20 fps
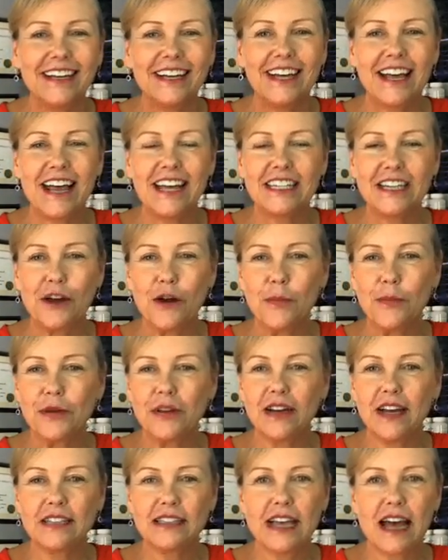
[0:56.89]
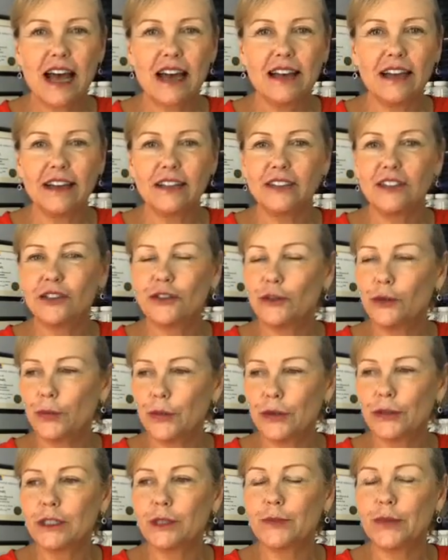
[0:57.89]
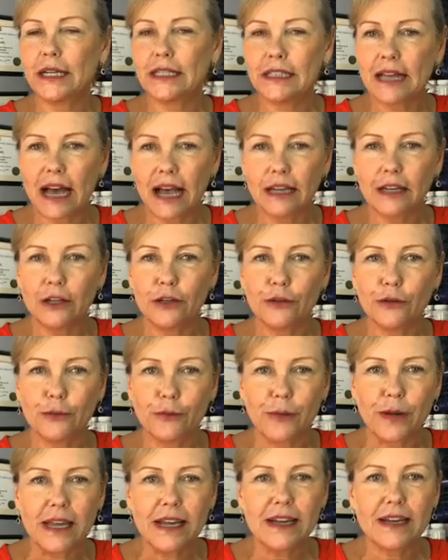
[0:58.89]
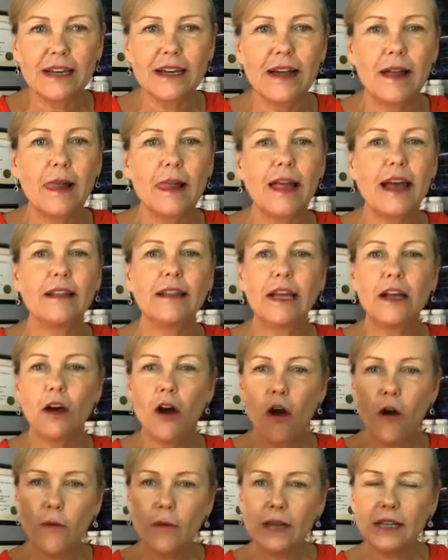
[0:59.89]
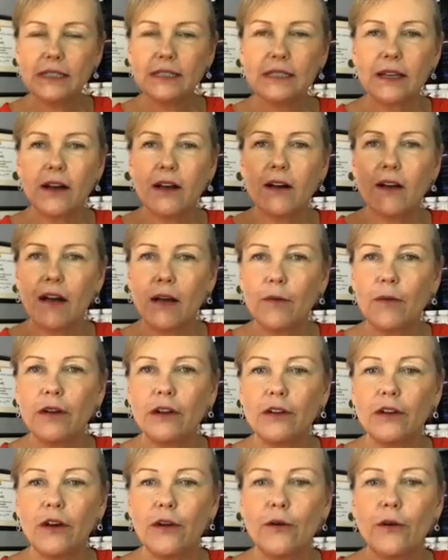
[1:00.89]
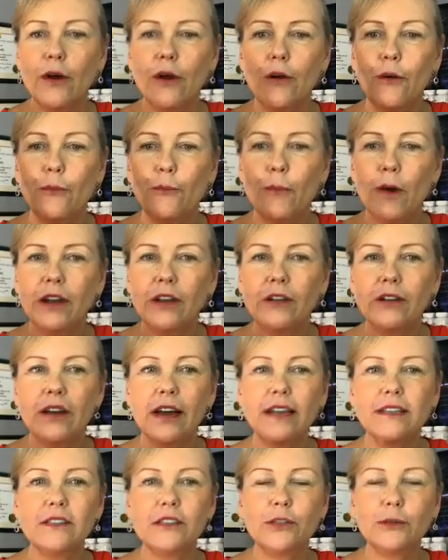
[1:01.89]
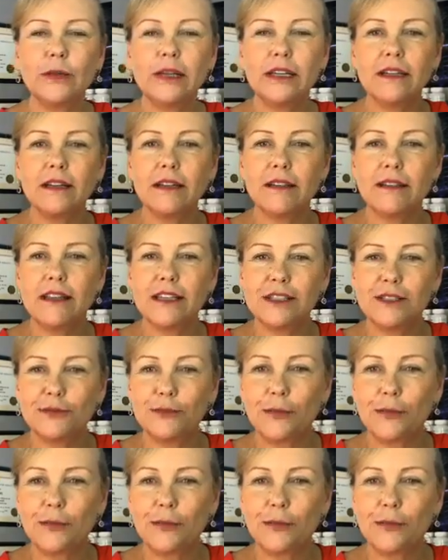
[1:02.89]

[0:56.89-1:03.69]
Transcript: and I hope you guys had a super spectacular week. And like always, I want to know, what are you guys doing this